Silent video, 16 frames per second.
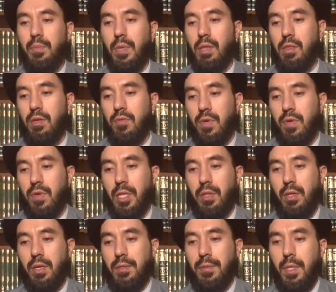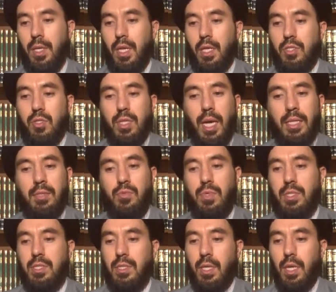month of Ramadan. So that
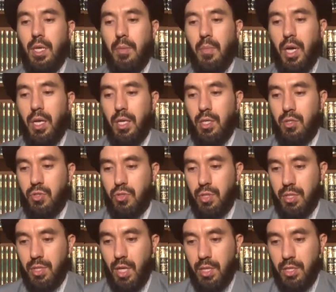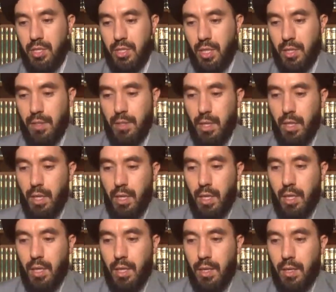was my introduction.
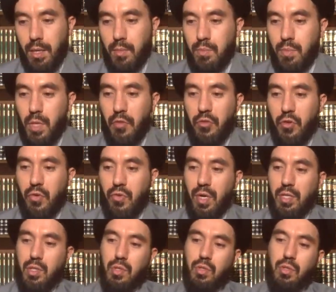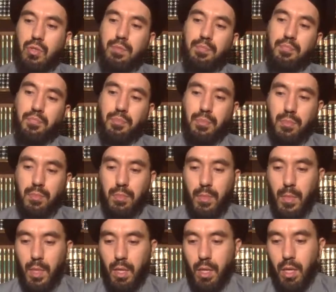If you want to
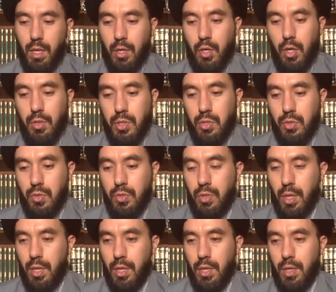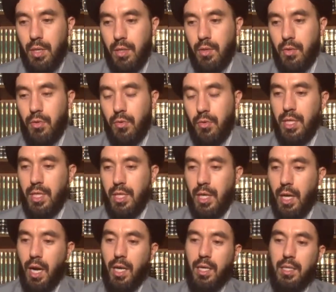go through the
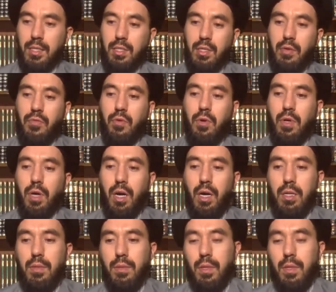ayat of Quran